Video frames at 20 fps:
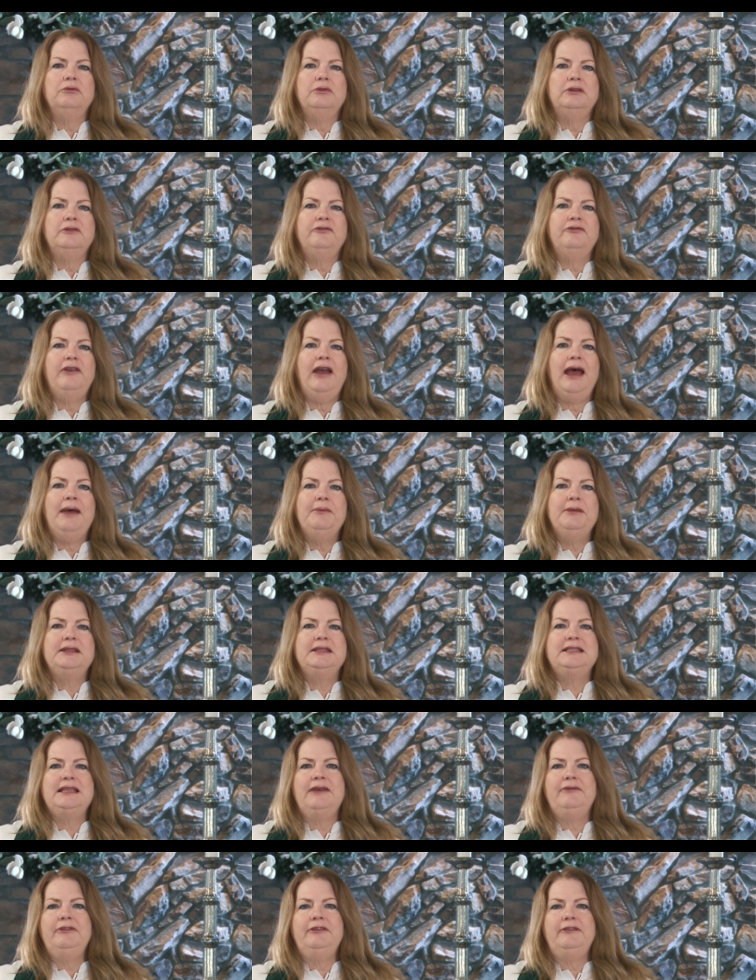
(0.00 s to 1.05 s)
when famine
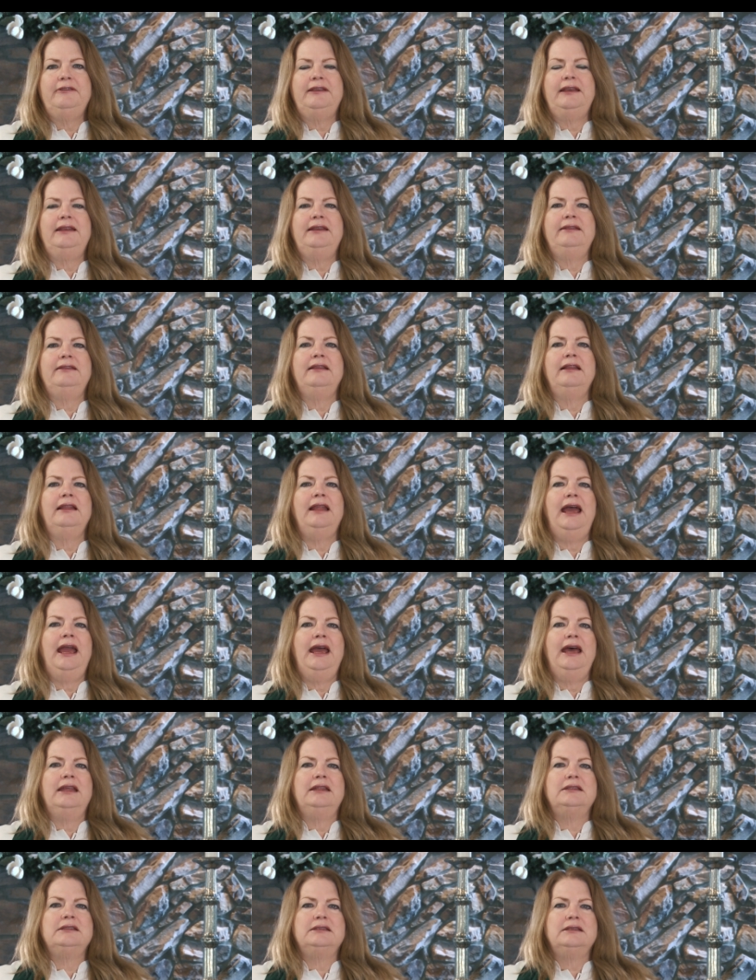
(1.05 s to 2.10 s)
devastated the
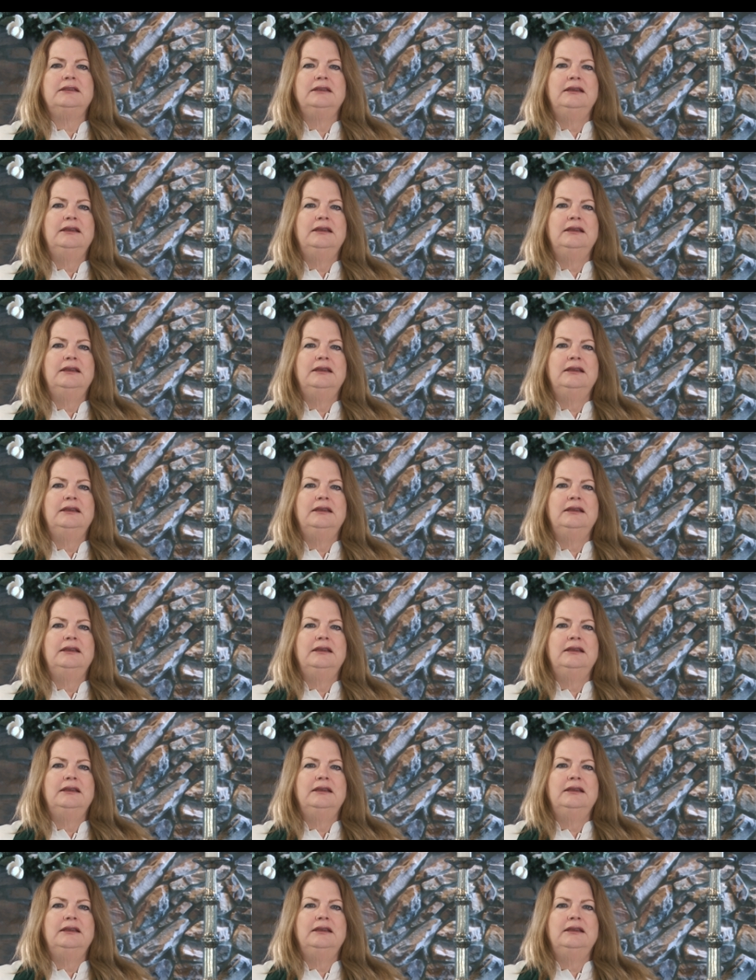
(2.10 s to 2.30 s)
land?